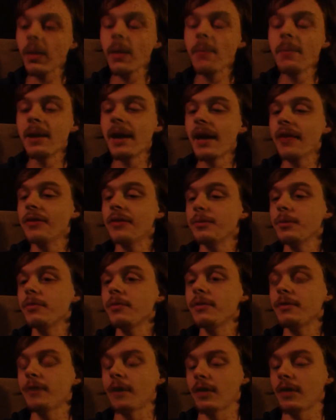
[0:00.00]
But yeah, this
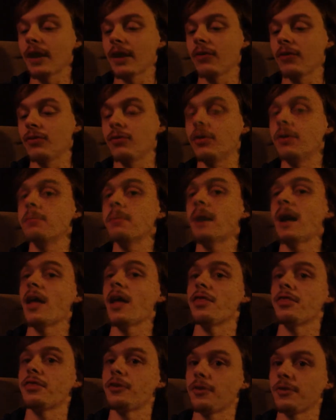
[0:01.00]
movie felt like it was written by
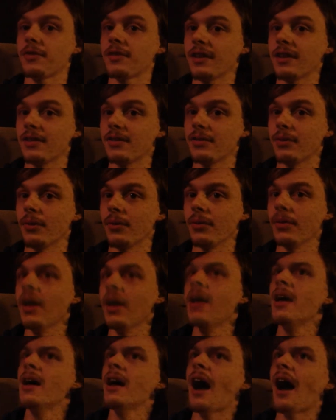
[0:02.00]
a 13-year-old.
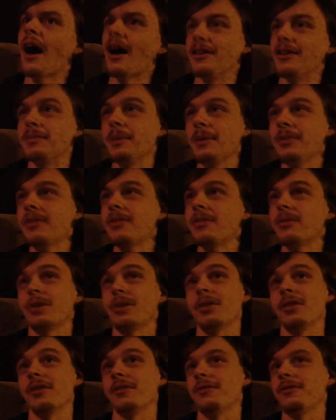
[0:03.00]
Especially with
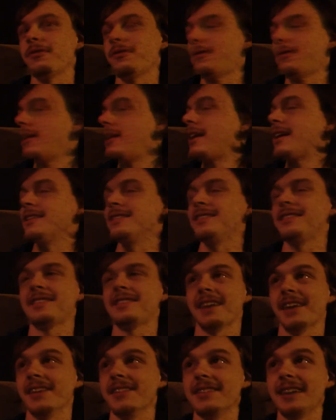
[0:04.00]
all the freaking
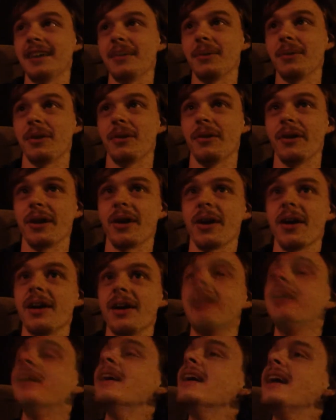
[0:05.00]
stunts that were going
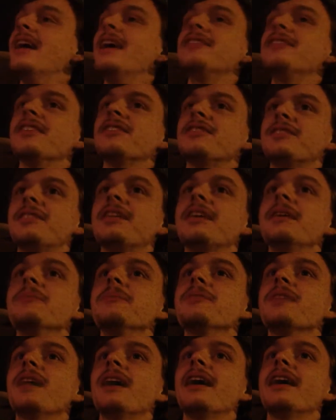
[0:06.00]
on. It just
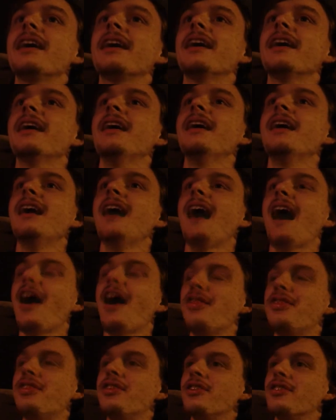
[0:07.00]
seems like
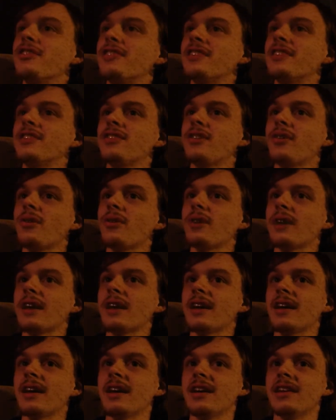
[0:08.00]
a 13-year-old
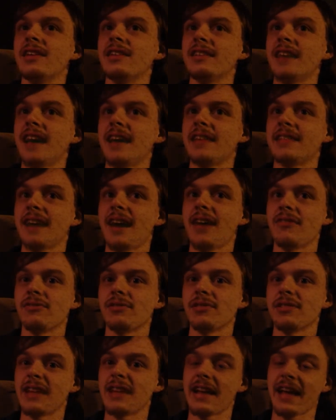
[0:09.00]
kid sat down
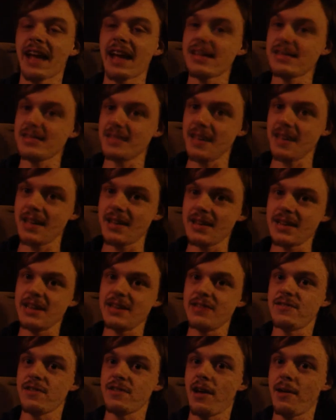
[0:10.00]
and was like, and then
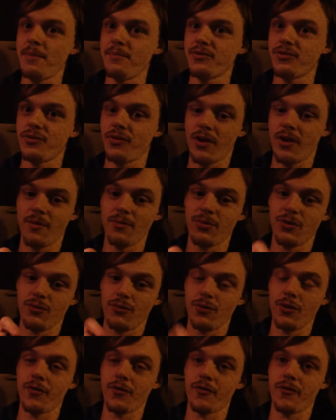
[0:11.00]
he jumped from the
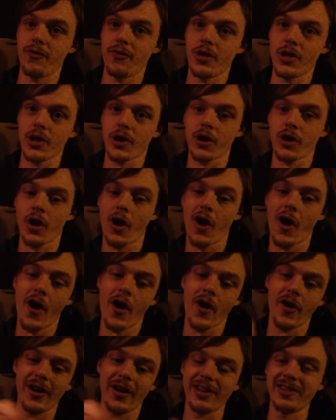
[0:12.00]
roof of the
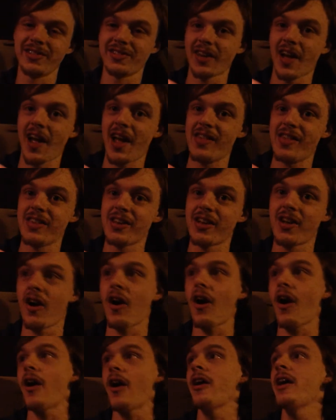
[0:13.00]
car inside the
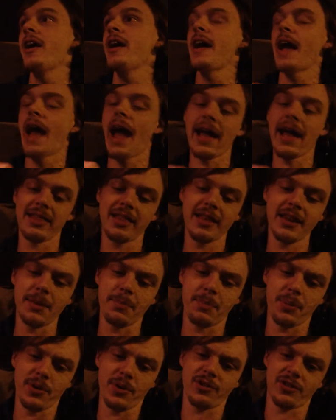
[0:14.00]
car, and then he
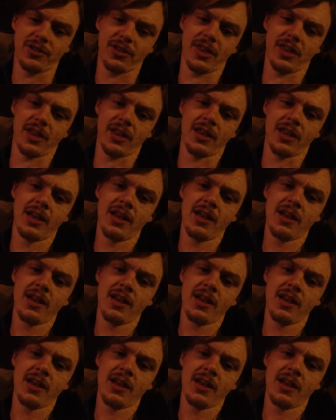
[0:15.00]
pushed the